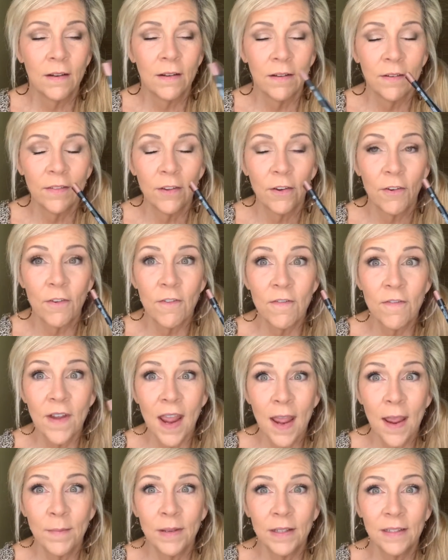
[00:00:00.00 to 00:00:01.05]
They're
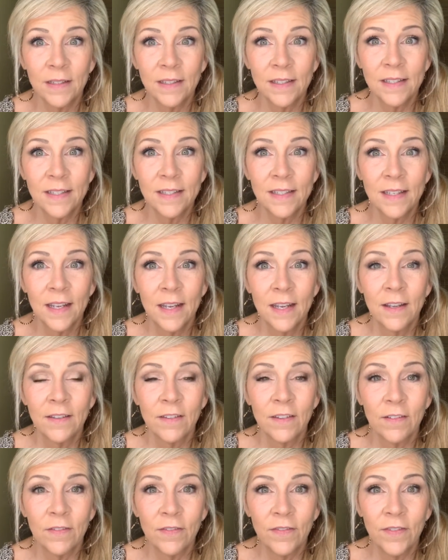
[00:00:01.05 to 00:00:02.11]
fabulous. They're
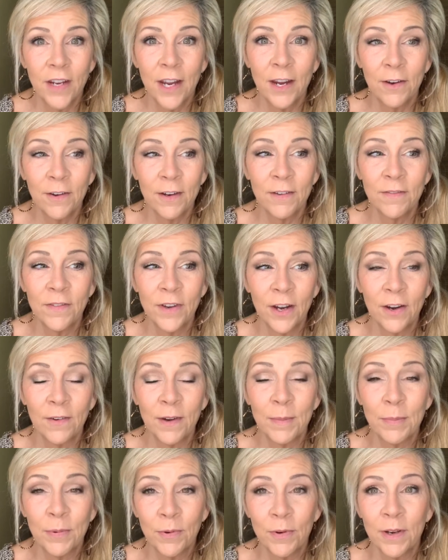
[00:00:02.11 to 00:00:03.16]
very
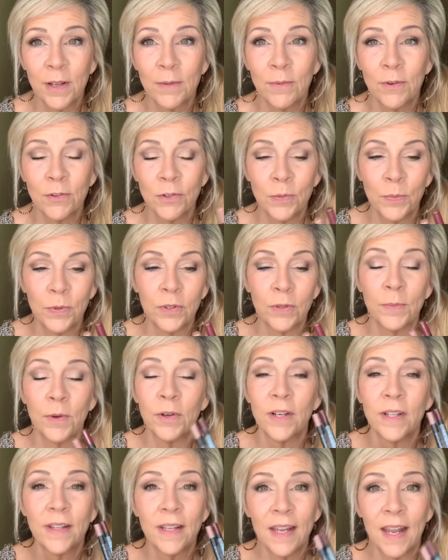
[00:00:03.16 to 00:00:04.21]
pretty once you put them on,
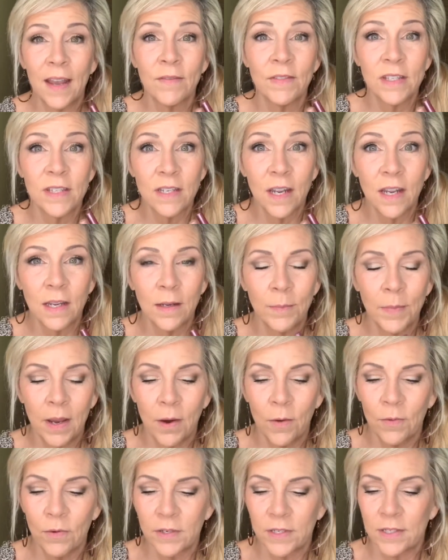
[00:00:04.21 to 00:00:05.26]
and they have staying
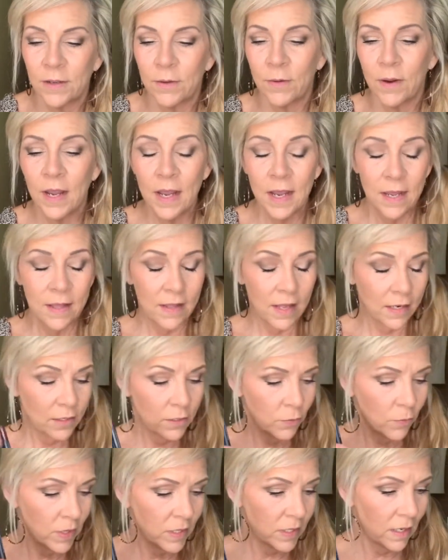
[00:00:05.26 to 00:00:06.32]
power. So that's the
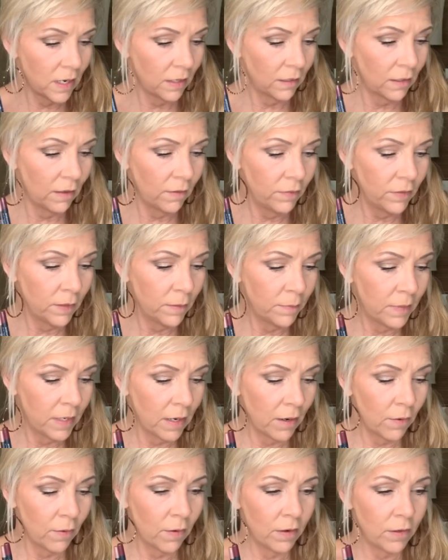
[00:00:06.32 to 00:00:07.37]
reason I love them.
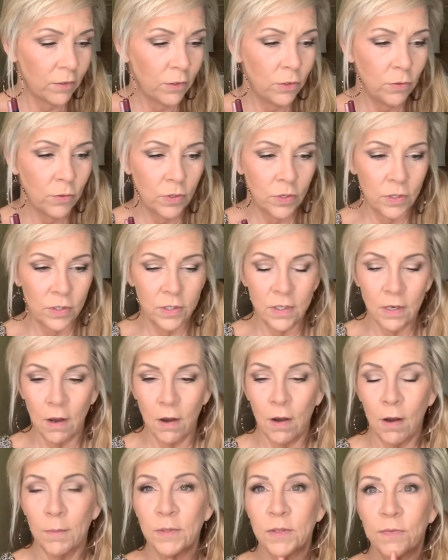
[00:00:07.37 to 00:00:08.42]
Now, you could
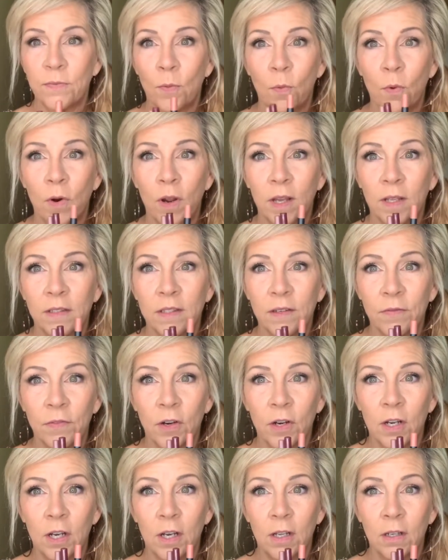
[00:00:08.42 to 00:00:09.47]
opt for a different
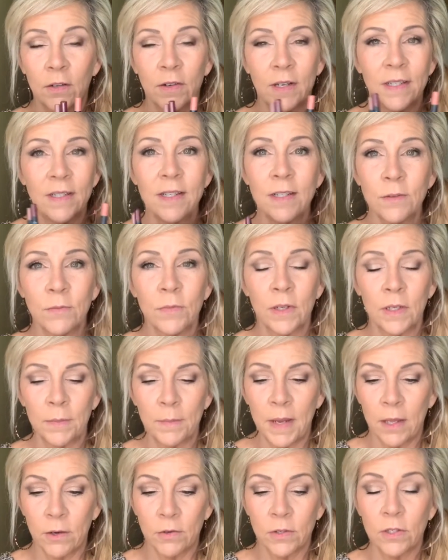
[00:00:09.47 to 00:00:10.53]
color. It doesn't really
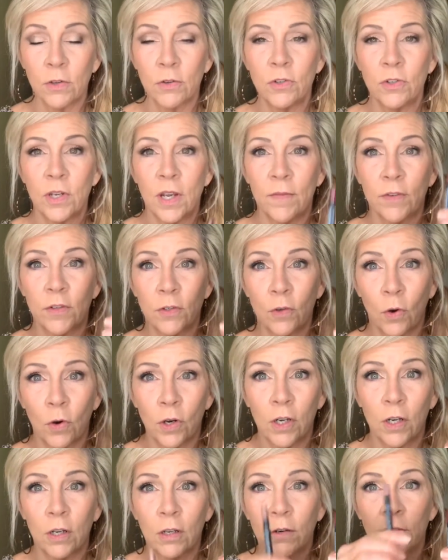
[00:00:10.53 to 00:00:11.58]
matter as long as you have a dark
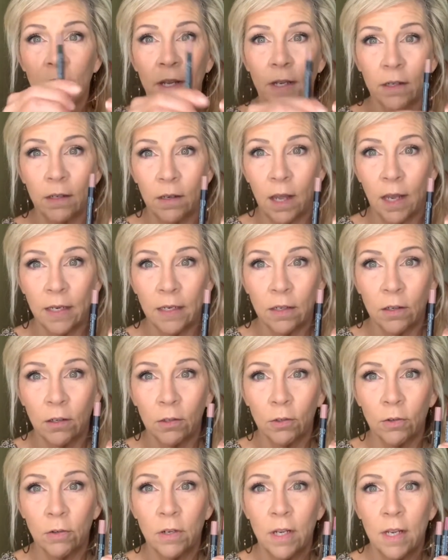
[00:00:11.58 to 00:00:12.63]
color and a light color.
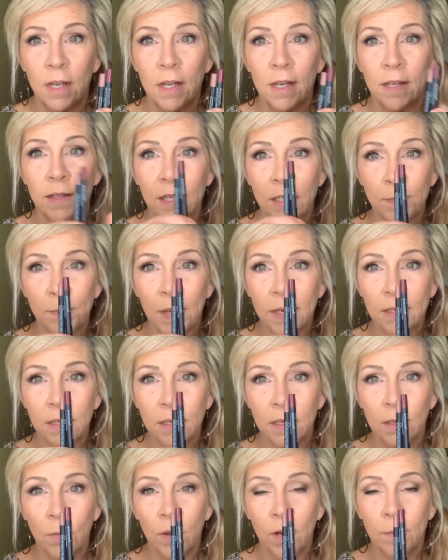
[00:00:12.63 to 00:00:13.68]
That's basically
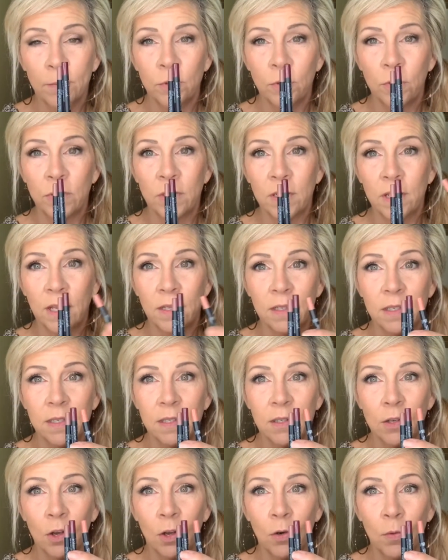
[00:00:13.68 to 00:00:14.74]
what I'm doing today. This is the
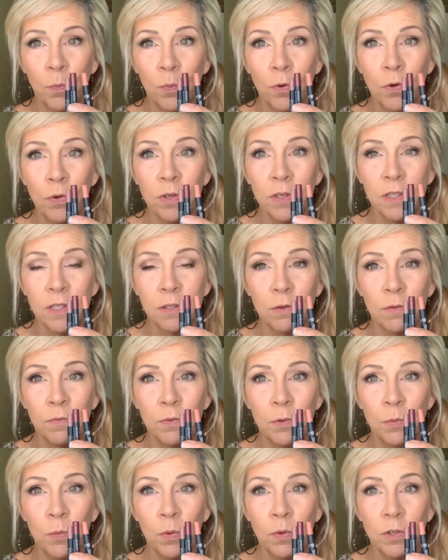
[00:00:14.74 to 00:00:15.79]
color Prudence. So if you
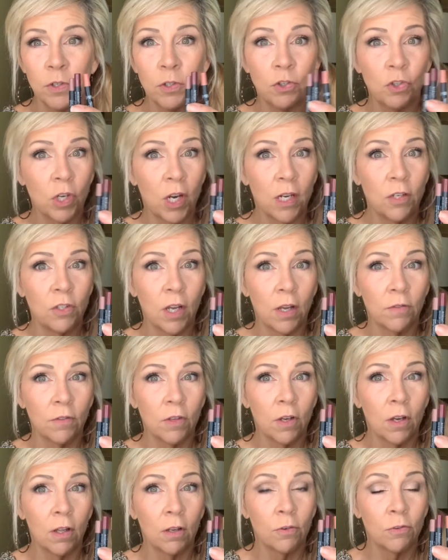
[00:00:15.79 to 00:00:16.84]
wanted to change out the
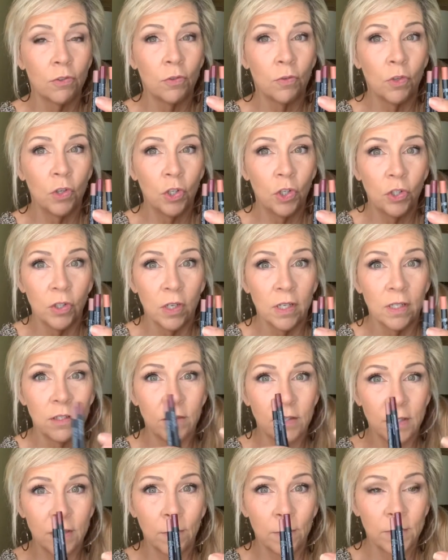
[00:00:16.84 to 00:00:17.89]
colors, you could. You
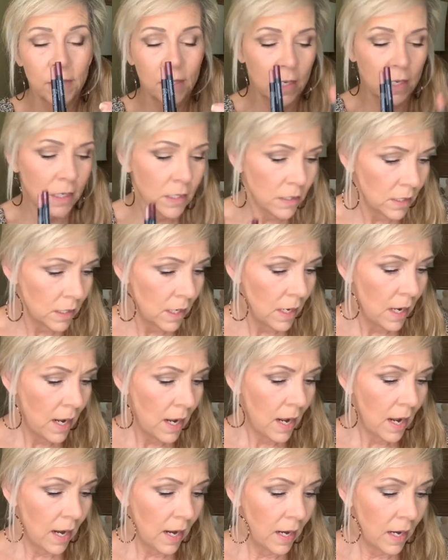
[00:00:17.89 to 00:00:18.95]
see what I'm saying?
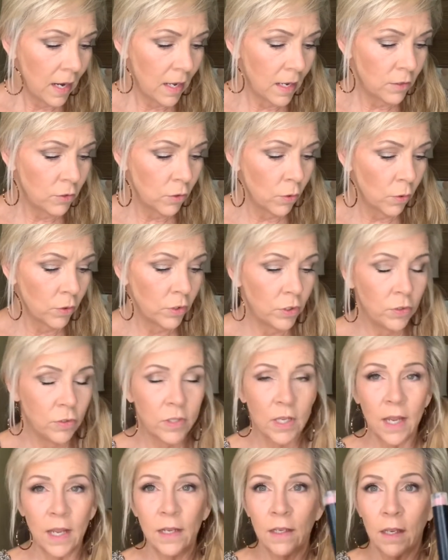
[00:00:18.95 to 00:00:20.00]
And you're going to use
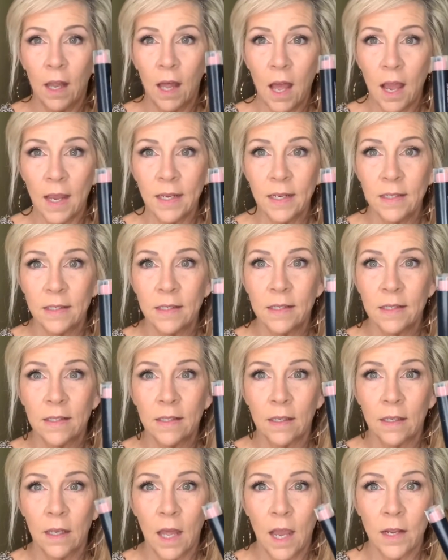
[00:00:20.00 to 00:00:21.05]
a
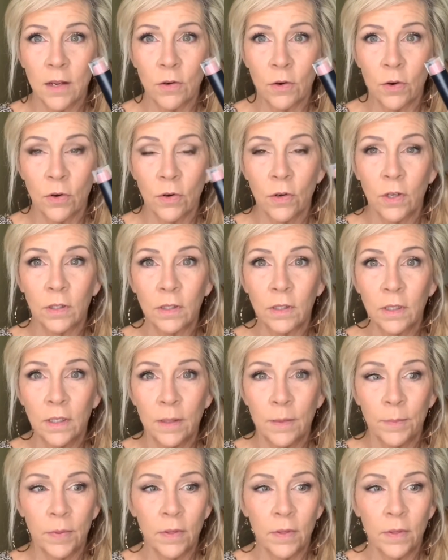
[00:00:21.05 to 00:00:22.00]
lighter lip.